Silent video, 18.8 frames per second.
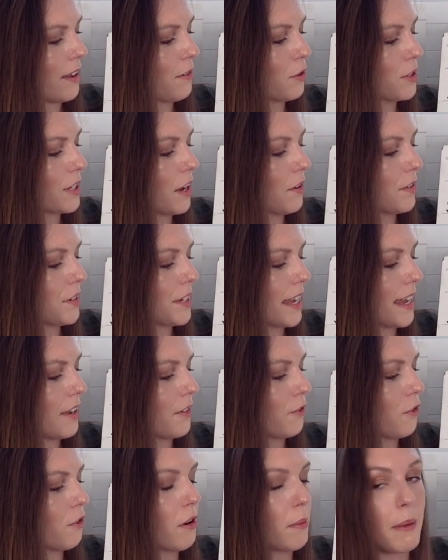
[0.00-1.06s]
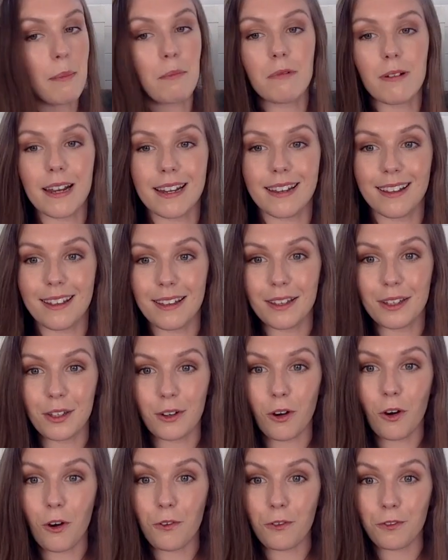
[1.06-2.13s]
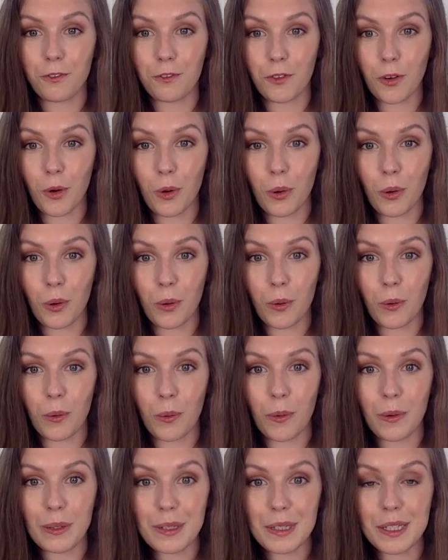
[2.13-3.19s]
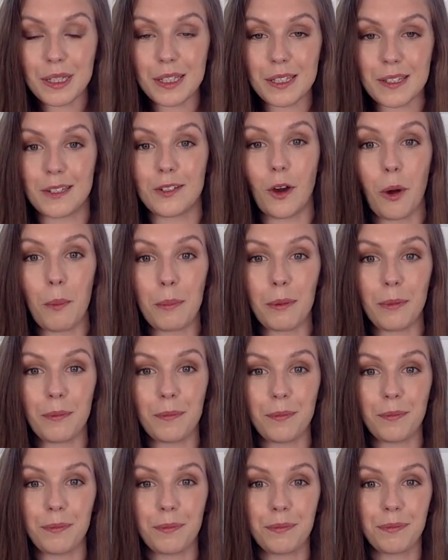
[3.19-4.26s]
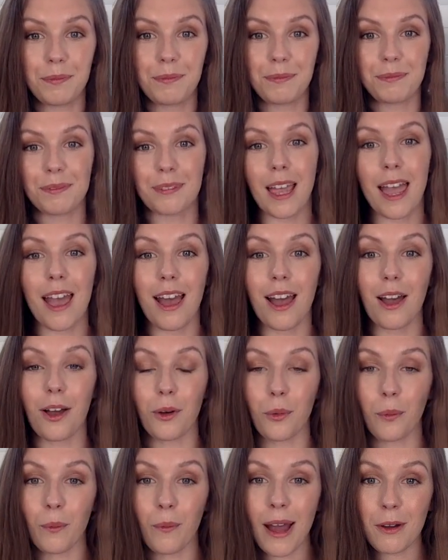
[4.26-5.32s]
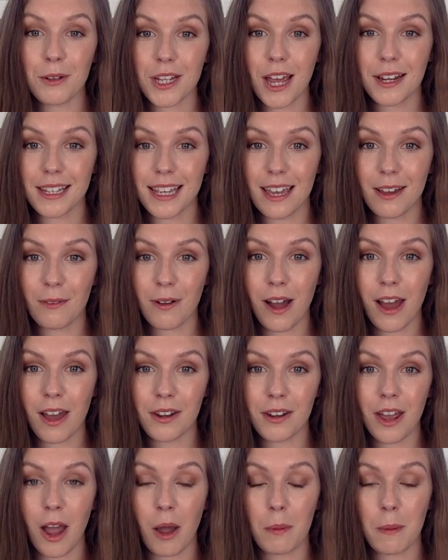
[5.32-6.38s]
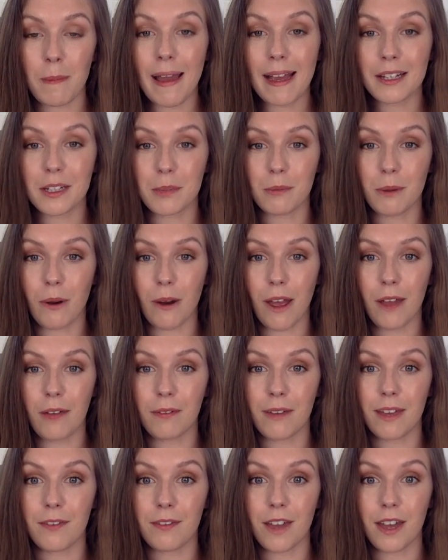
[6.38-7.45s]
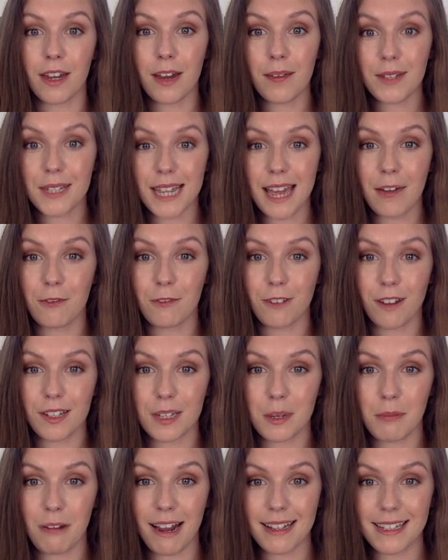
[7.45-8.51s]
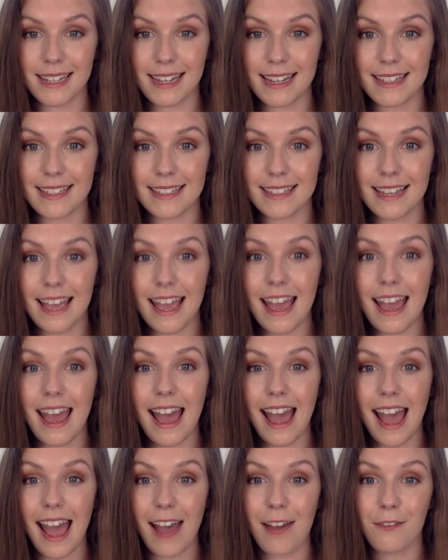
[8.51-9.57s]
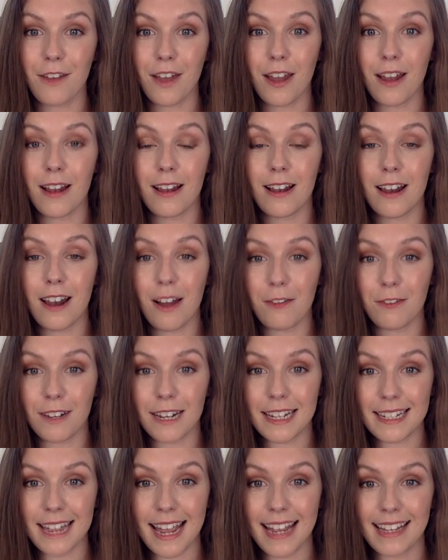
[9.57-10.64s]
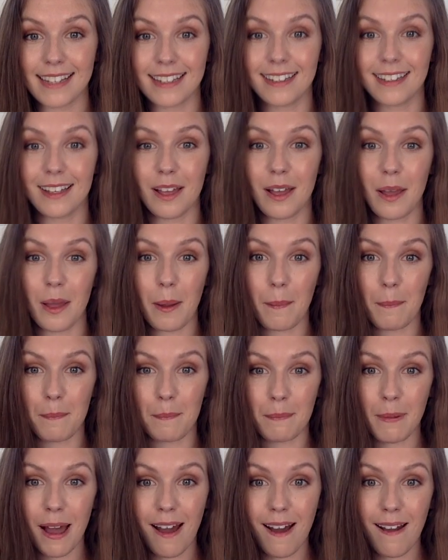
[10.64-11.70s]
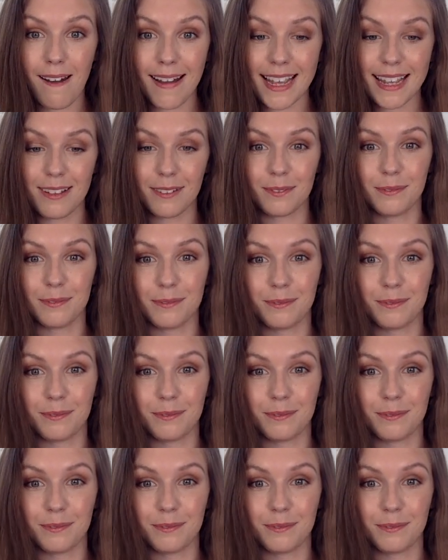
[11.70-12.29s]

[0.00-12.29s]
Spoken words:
give yourself a tick for remembering your full stop. Well done, year one. I'll be back tomorrow with another sound for us to practice. Have a lovely day. Bye.